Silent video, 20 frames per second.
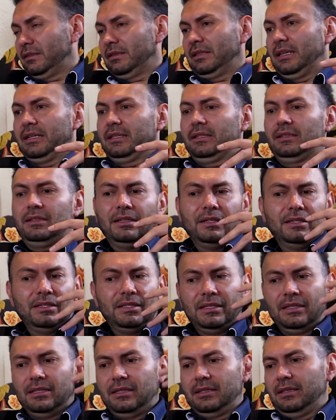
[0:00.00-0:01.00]
that
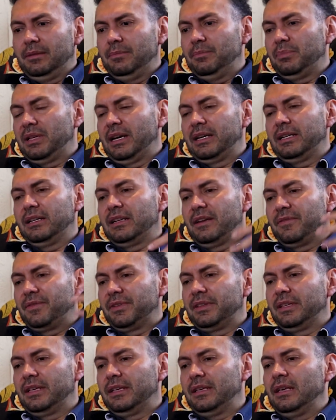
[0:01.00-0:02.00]
is implied in
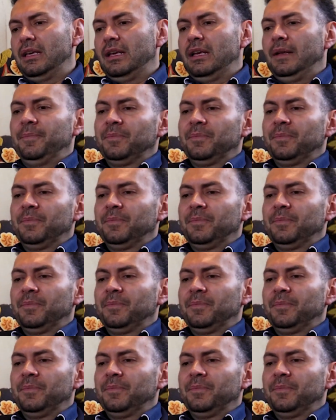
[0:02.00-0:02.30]
everything.